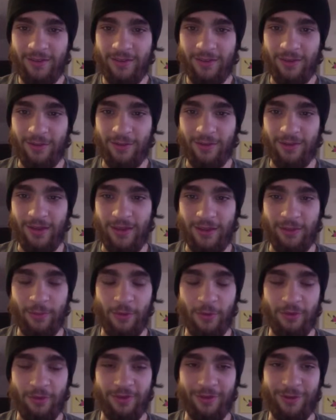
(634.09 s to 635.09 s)
Using like the
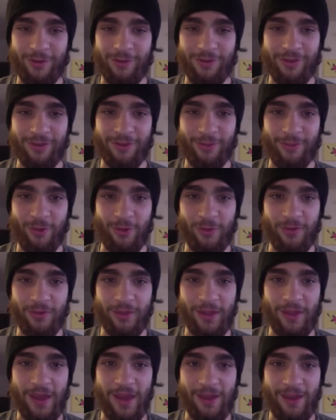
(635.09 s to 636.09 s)
most useless move in the
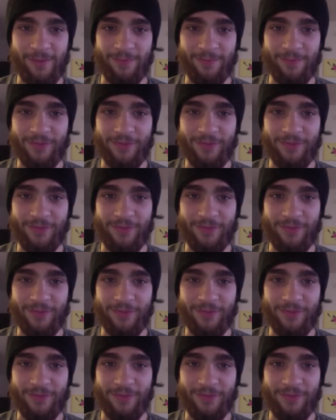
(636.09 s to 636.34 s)
game,